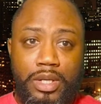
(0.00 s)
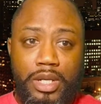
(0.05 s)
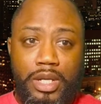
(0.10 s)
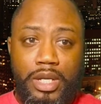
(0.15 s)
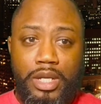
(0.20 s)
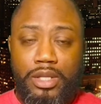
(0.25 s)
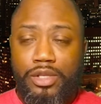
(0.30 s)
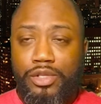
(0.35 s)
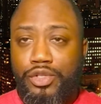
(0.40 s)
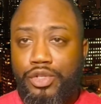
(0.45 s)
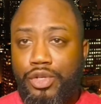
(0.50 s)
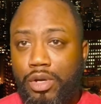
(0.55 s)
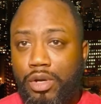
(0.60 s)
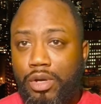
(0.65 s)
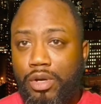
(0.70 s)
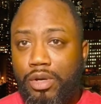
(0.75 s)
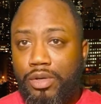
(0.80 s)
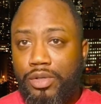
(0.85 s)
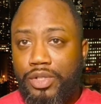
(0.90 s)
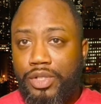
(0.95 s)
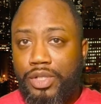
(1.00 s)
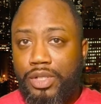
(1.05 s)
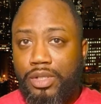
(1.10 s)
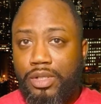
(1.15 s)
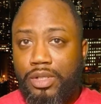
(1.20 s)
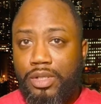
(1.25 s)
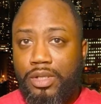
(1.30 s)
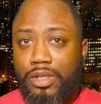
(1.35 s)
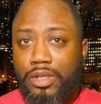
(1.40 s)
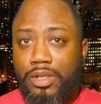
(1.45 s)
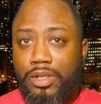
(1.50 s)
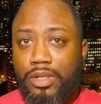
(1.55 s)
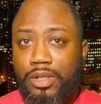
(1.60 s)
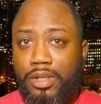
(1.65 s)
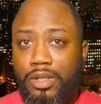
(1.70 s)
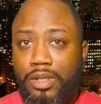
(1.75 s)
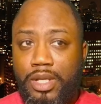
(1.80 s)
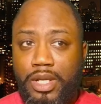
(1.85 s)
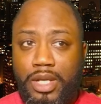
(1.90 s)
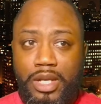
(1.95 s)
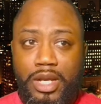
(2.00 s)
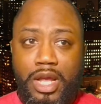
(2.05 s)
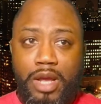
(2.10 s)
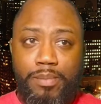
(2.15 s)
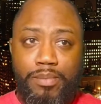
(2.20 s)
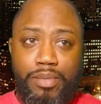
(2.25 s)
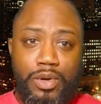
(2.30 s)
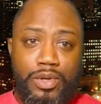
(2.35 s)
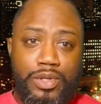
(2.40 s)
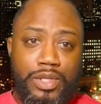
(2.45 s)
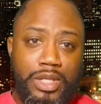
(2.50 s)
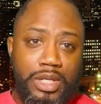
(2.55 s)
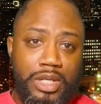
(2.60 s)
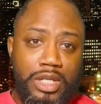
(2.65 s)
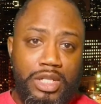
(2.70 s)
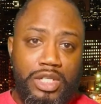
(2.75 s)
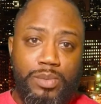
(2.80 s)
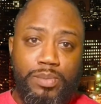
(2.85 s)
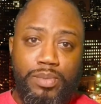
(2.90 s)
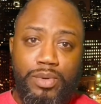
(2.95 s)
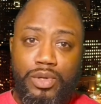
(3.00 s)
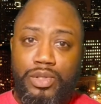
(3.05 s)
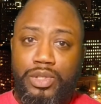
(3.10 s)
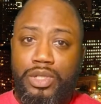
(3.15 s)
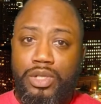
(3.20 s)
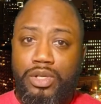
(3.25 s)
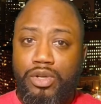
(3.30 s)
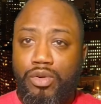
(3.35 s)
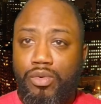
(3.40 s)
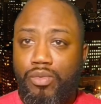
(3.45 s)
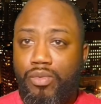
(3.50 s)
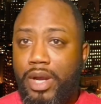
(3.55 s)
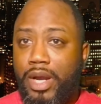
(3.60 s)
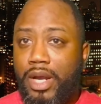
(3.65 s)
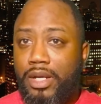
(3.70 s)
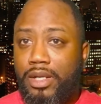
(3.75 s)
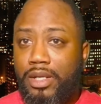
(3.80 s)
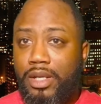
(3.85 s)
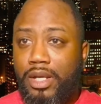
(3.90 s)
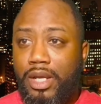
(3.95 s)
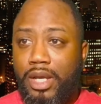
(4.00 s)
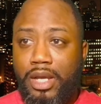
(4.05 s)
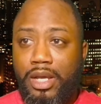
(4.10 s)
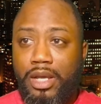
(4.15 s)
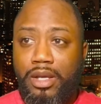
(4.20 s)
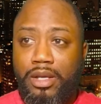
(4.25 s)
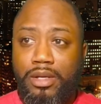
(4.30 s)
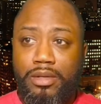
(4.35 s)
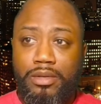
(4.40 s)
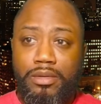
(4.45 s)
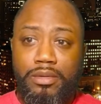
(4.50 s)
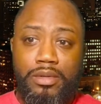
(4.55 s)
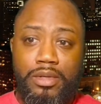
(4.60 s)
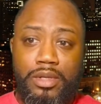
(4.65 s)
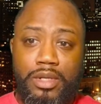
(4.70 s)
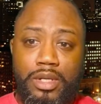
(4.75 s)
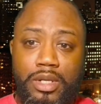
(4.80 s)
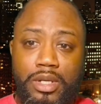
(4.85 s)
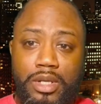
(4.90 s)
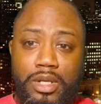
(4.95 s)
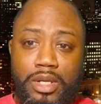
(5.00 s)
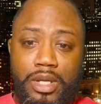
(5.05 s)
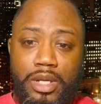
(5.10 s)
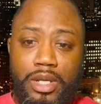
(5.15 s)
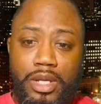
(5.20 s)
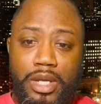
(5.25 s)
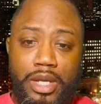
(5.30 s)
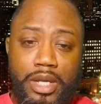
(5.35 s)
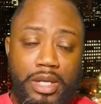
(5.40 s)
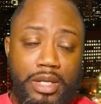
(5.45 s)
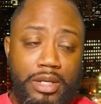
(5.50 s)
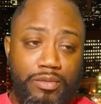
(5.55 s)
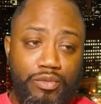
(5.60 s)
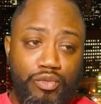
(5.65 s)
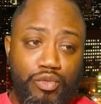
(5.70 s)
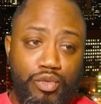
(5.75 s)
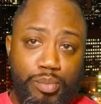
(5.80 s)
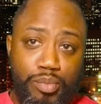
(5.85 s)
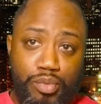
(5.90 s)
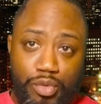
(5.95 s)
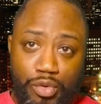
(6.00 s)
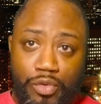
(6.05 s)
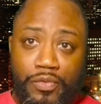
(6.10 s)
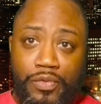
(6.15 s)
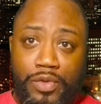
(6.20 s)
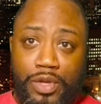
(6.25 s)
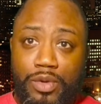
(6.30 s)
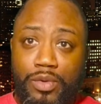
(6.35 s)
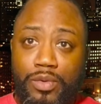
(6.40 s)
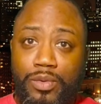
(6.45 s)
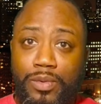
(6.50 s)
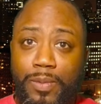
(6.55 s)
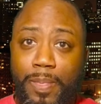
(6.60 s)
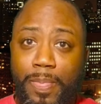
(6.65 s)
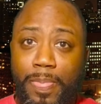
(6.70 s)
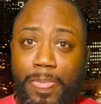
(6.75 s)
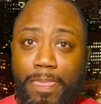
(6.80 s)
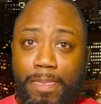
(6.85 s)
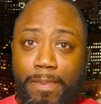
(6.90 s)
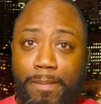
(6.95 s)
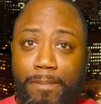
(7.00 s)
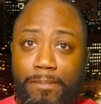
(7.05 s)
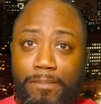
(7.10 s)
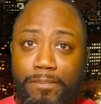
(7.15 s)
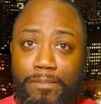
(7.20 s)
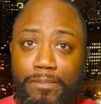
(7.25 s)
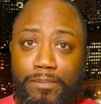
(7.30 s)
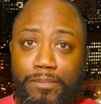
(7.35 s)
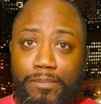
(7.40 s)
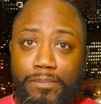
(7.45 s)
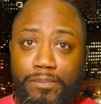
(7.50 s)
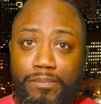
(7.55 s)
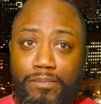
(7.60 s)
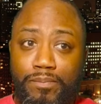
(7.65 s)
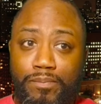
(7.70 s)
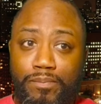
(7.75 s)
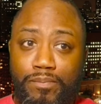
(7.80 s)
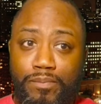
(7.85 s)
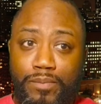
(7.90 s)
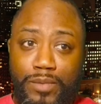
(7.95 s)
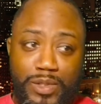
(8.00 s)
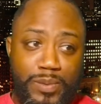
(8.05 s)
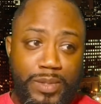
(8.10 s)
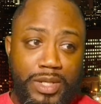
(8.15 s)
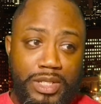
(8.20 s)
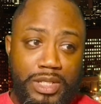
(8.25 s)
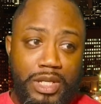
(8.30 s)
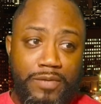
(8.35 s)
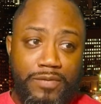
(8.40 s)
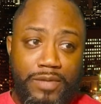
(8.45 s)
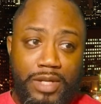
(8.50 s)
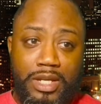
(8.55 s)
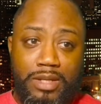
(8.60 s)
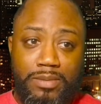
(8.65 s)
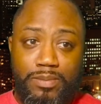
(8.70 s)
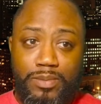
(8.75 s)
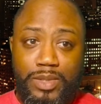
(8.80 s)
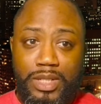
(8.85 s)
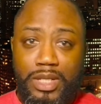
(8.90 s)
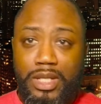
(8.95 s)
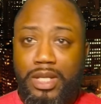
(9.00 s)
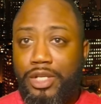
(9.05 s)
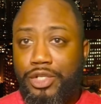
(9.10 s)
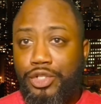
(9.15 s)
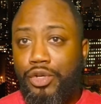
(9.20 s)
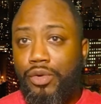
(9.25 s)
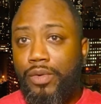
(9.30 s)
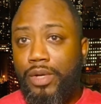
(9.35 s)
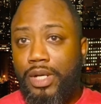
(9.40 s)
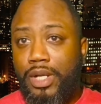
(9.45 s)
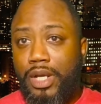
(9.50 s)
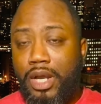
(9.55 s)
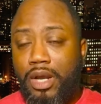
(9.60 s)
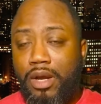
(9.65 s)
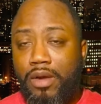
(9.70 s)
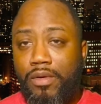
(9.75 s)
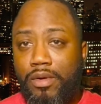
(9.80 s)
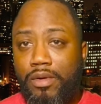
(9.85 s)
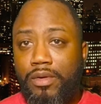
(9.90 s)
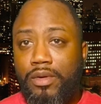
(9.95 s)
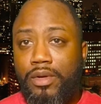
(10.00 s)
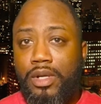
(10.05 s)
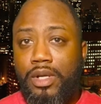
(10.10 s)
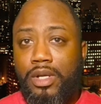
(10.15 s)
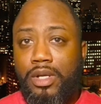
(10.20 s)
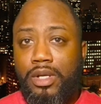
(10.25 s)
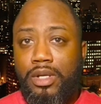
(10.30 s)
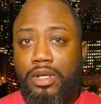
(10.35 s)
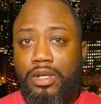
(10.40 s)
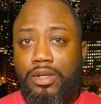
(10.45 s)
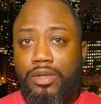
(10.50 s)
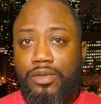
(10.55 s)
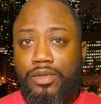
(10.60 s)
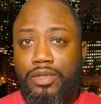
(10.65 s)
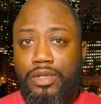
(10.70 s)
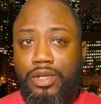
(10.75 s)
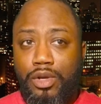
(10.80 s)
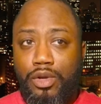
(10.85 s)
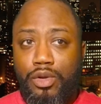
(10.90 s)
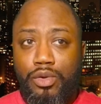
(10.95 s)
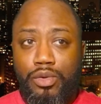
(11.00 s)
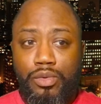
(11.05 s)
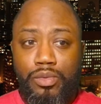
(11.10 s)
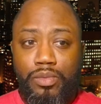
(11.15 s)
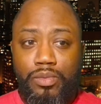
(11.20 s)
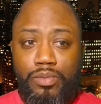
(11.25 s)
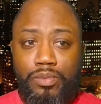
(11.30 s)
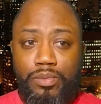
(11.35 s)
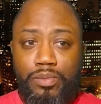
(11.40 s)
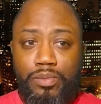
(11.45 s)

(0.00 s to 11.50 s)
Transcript: in the church, then that person is supposed to correct and and reprove you especially if they see that you're in error so